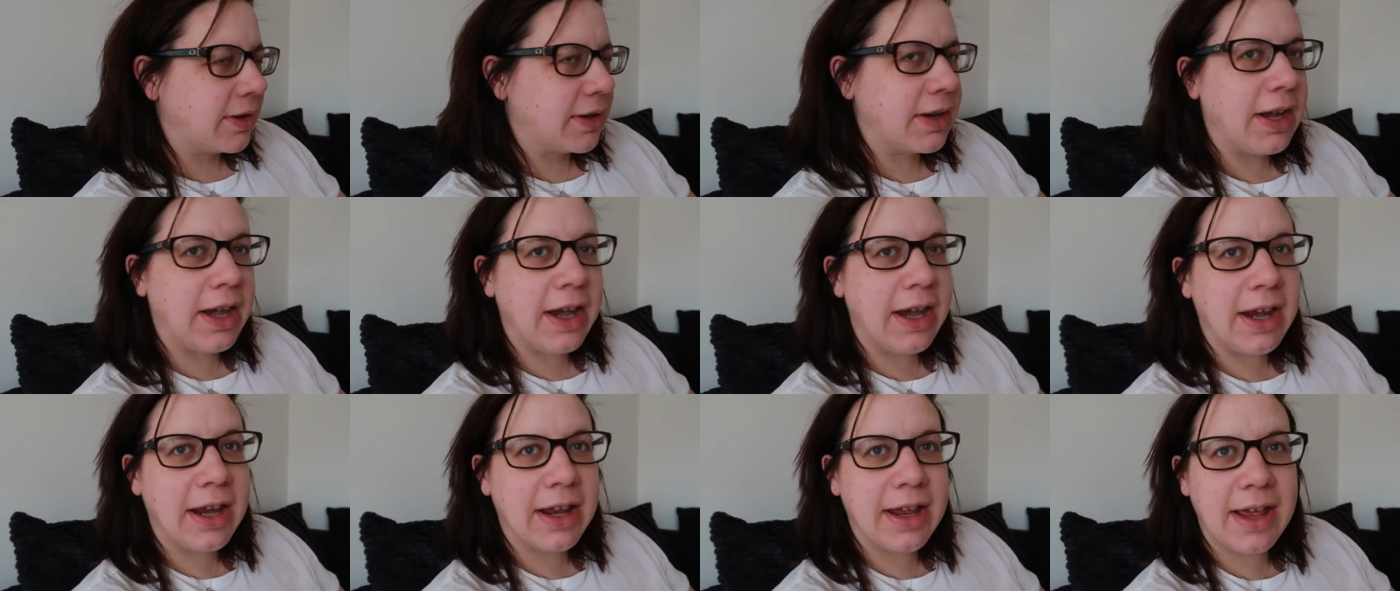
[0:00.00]

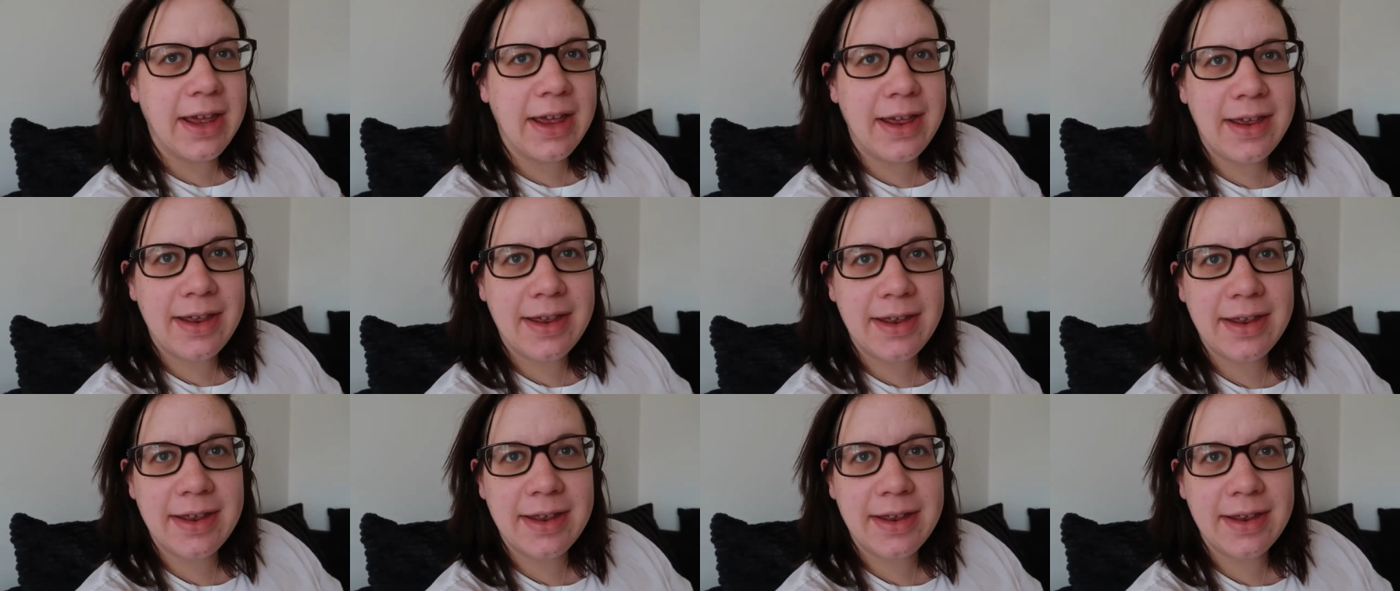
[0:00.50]
Craig
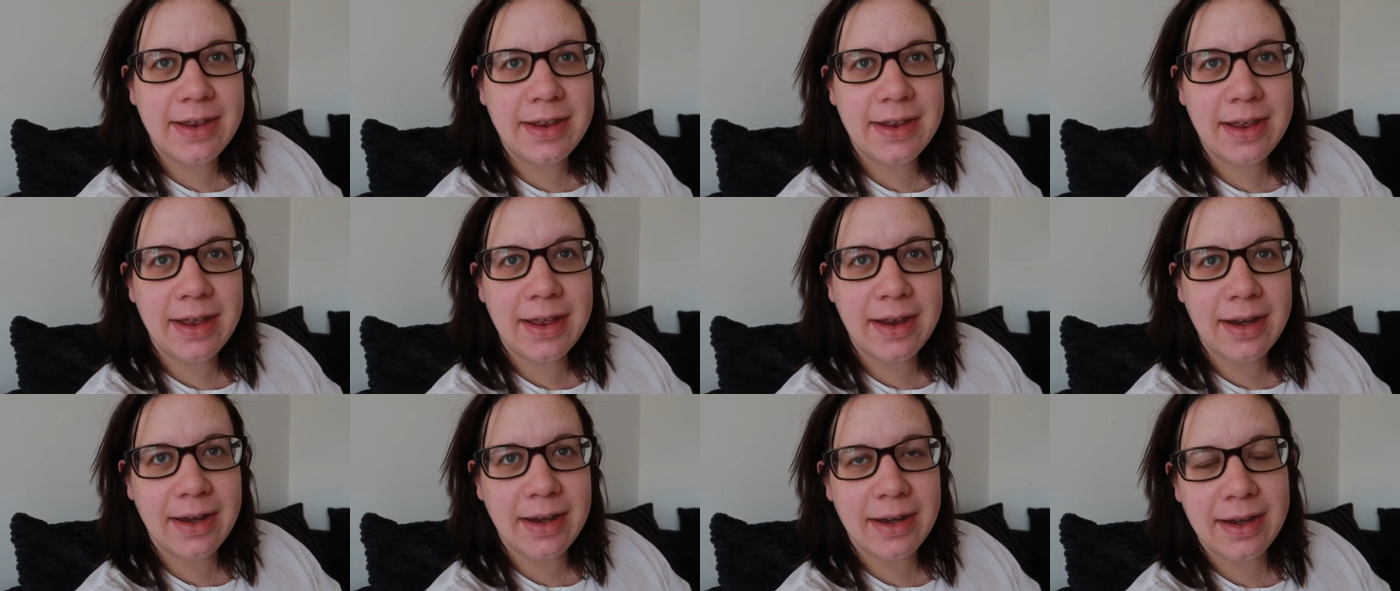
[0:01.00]

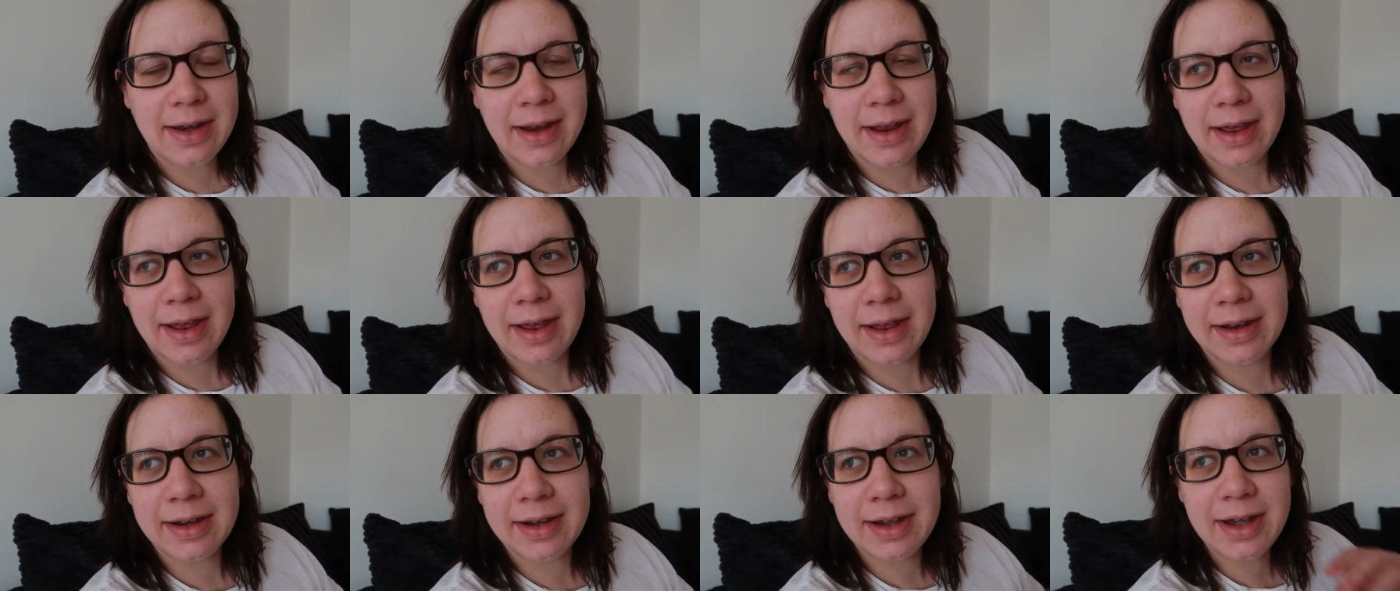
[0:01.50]
and
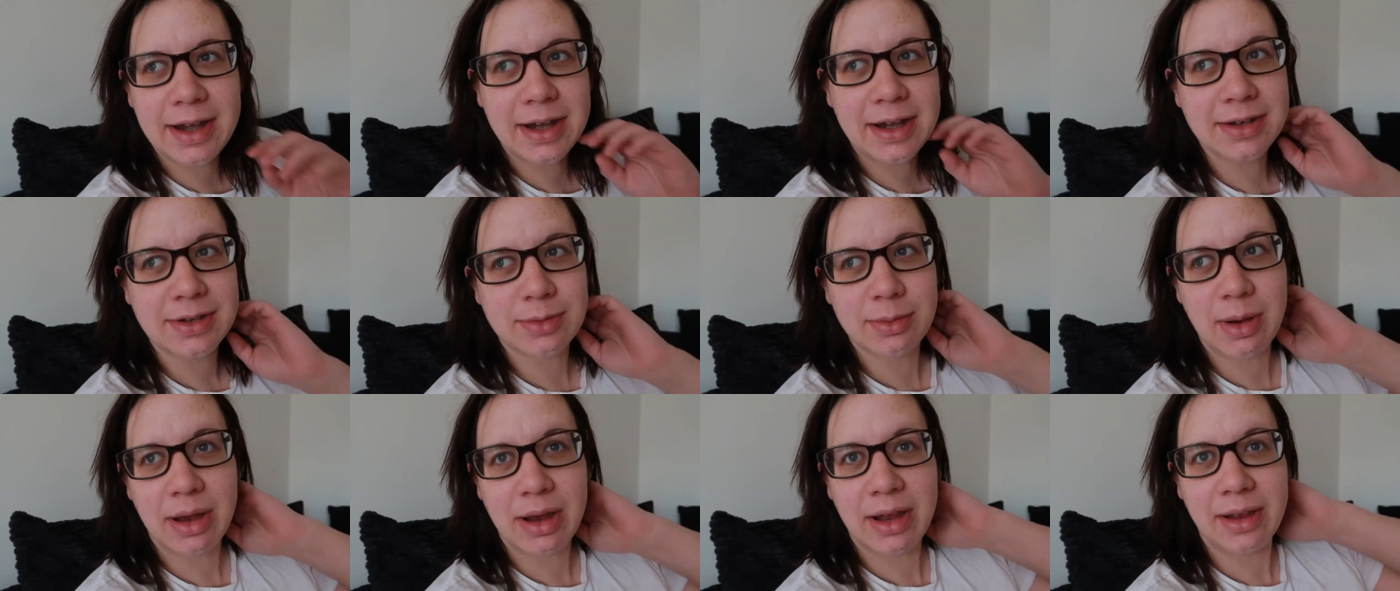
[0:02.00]
uh, Craig
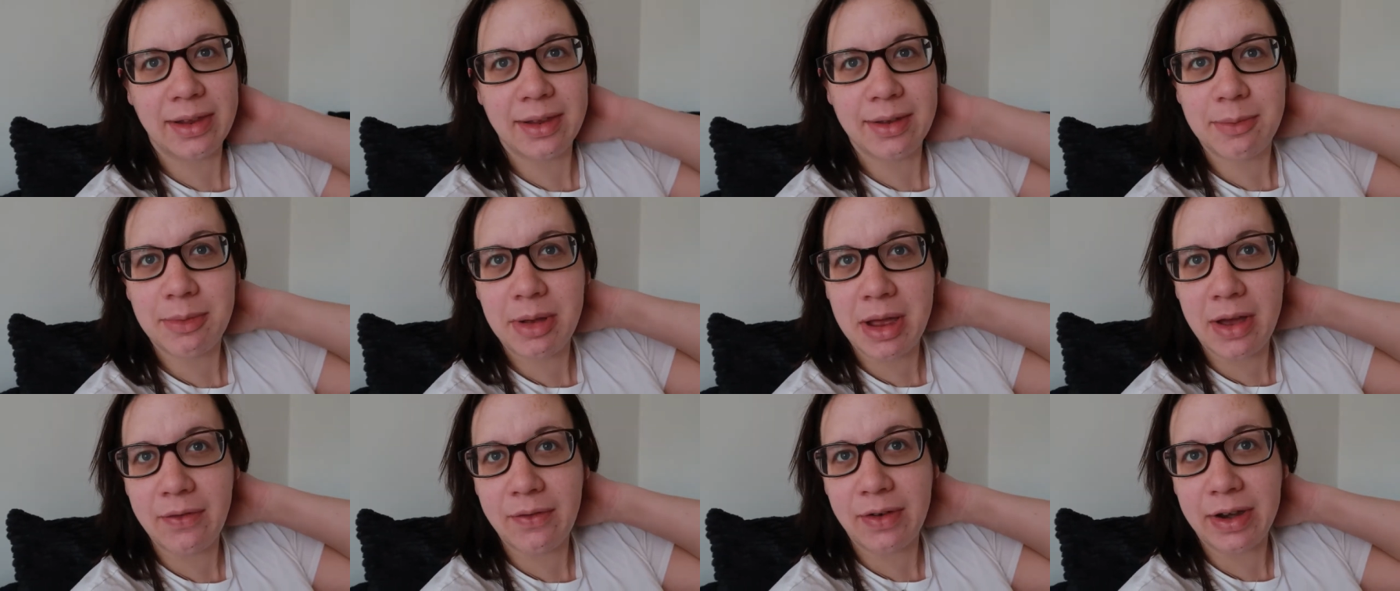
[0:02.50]
as well. And
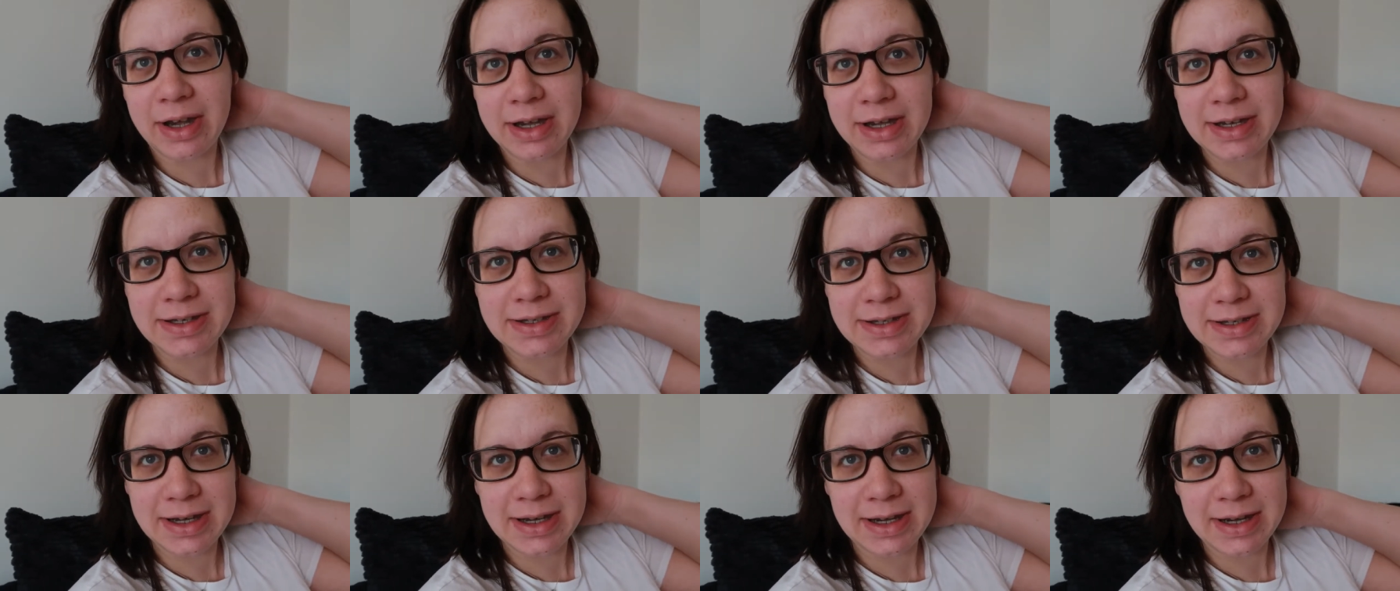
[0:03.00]
we'll have a
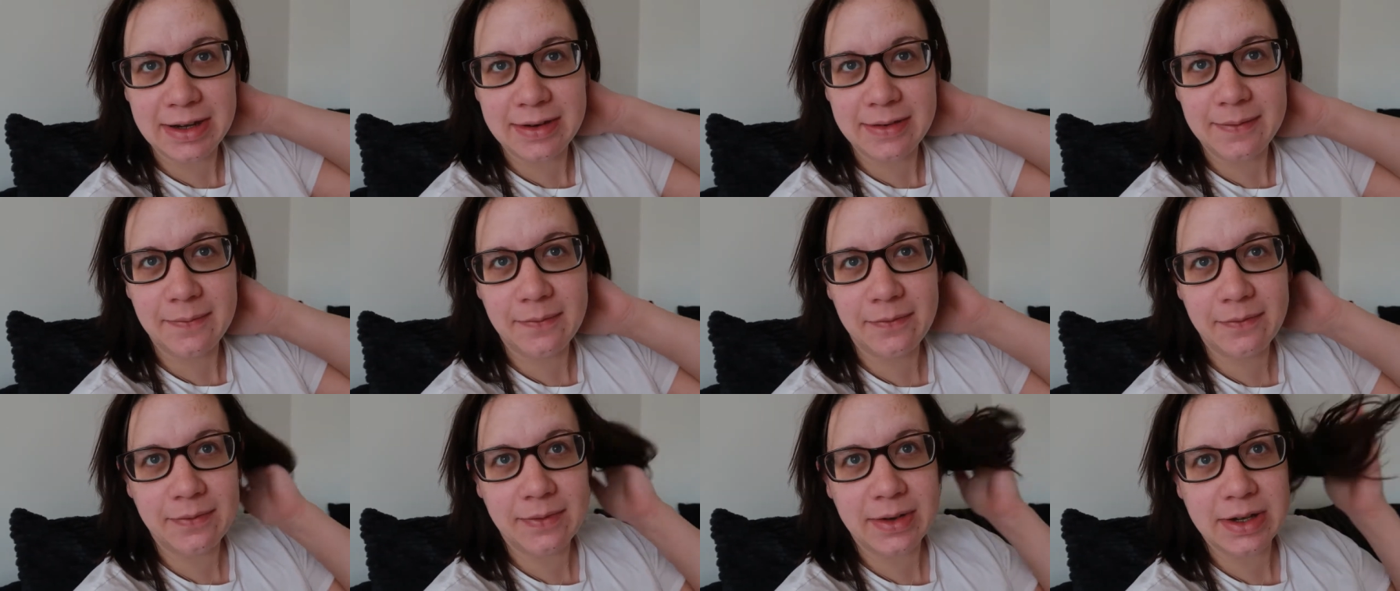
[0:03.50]
nice day,
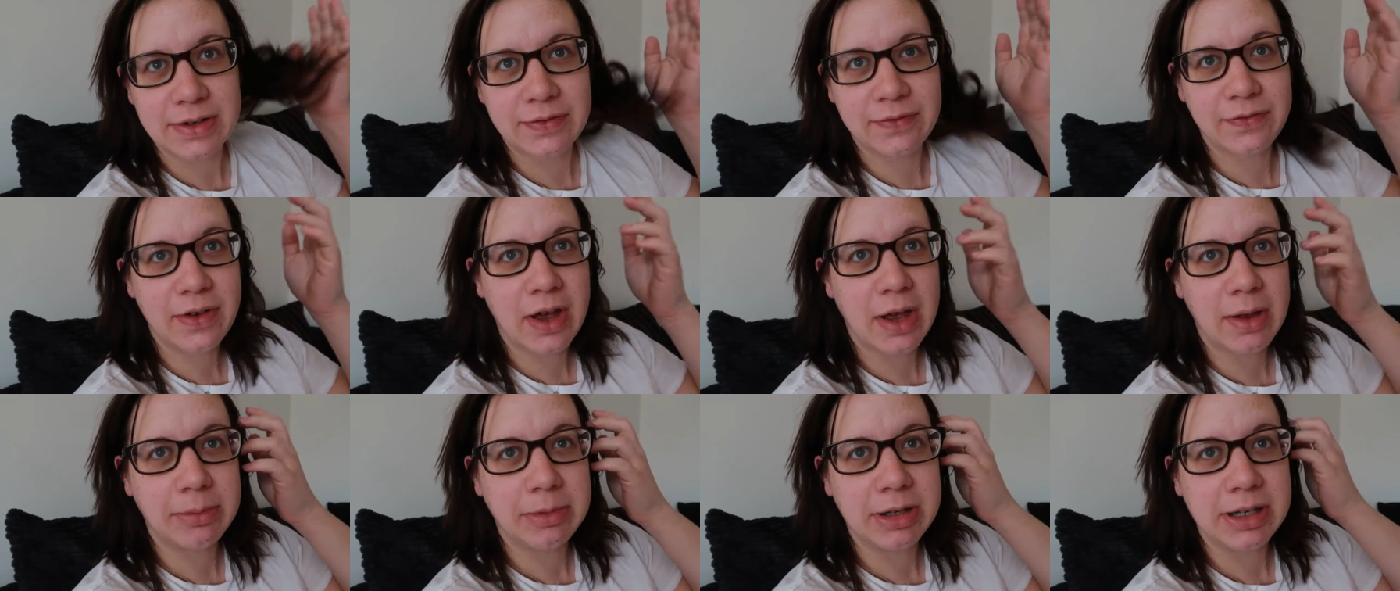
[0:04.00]
nice
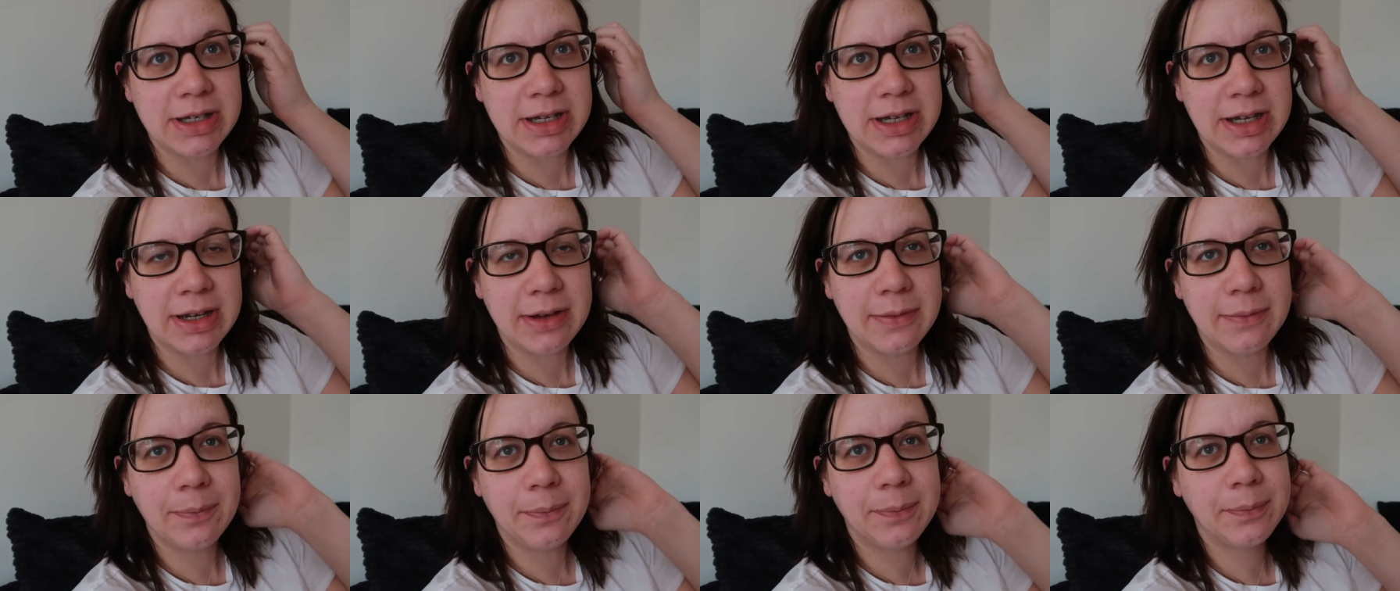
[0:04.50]
family
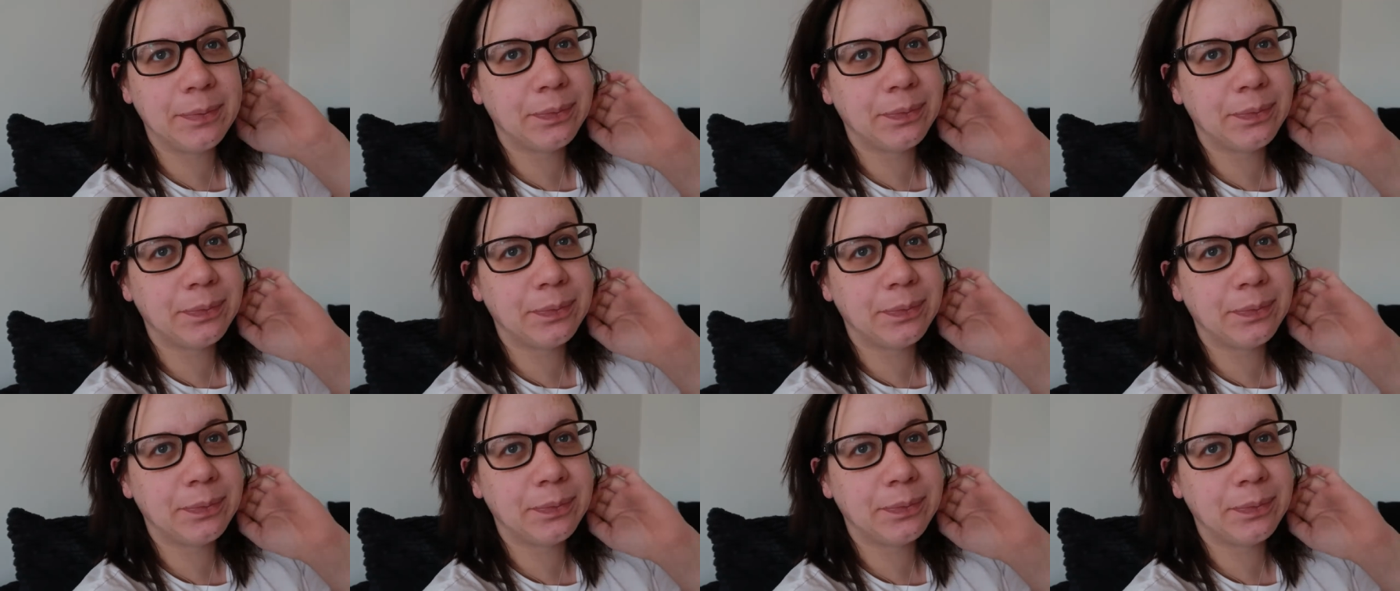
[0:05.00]
day.